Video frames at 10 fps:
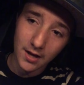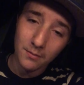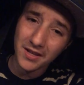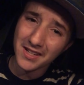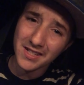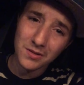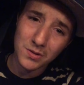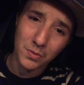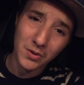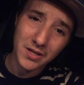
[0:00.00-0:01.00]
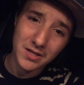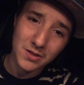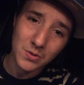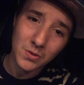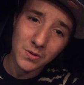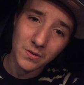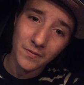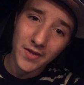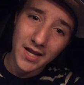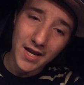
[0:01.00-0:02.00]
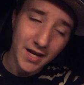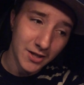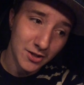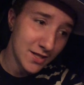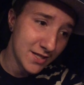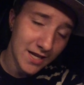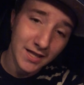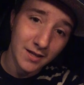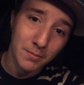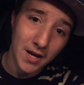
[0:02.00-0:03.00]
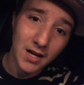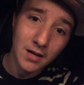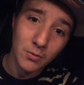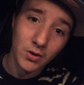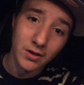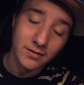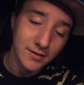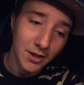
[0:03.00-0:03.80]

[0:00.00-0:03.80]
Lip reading: because he was bullied in school and he couldn't take the pain anymore.